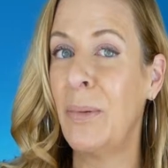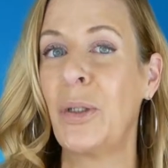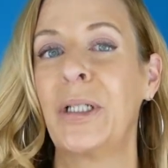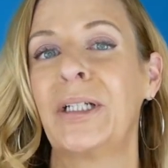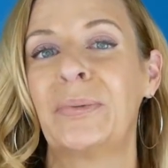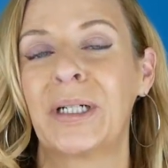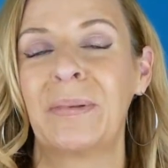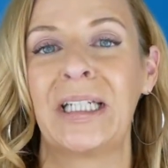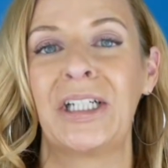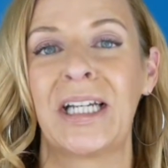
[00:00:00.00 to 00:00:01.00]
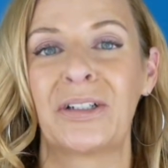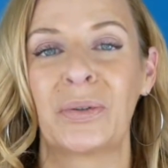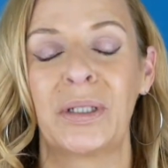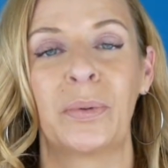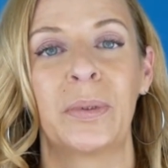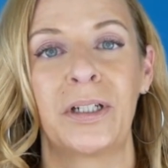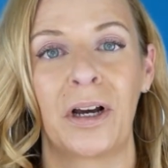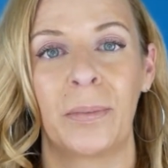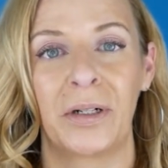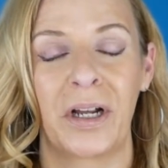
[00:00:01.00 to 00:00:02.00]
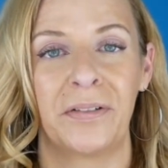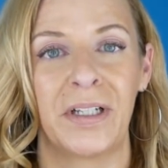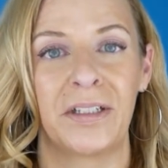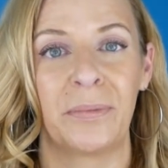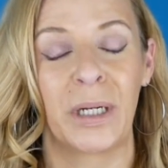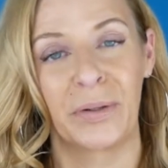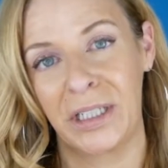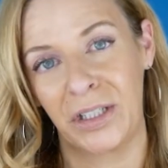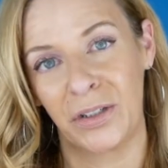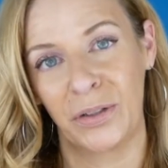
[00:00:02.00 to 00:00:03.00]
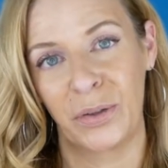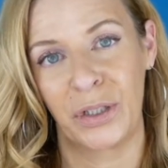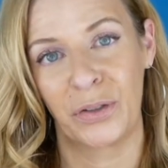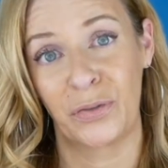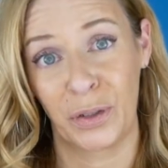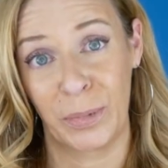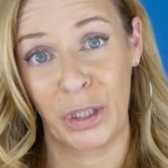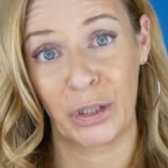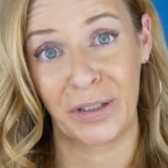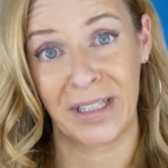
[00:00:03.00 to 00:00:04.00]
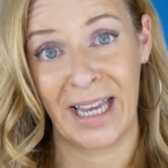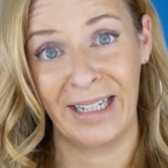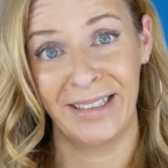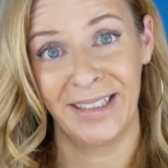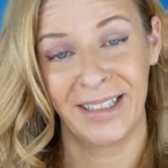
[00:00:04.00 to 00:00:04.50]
Jodylynn and welcome to Aging Naturally, where we talk about non-invasive, better aging solutions for mature skin.